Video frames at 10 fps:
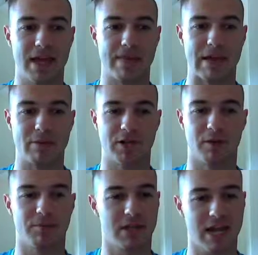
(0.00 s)
That
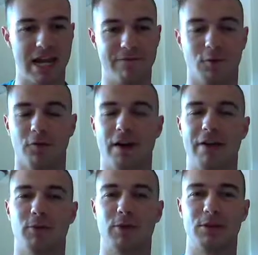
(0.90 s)
becomes
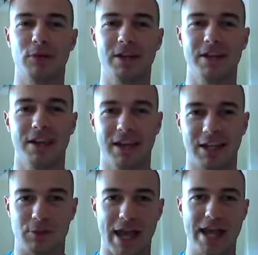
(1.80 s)
84533
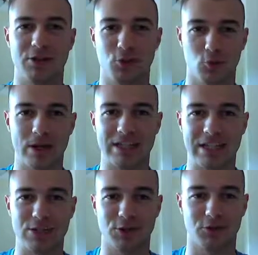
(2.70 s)
because we added 3 to
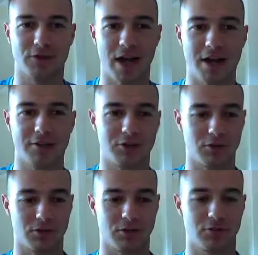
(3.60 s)
each of those values
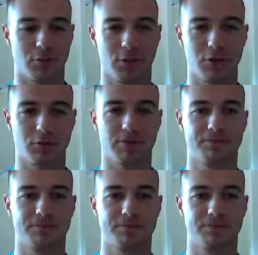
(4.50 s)
using this for loop.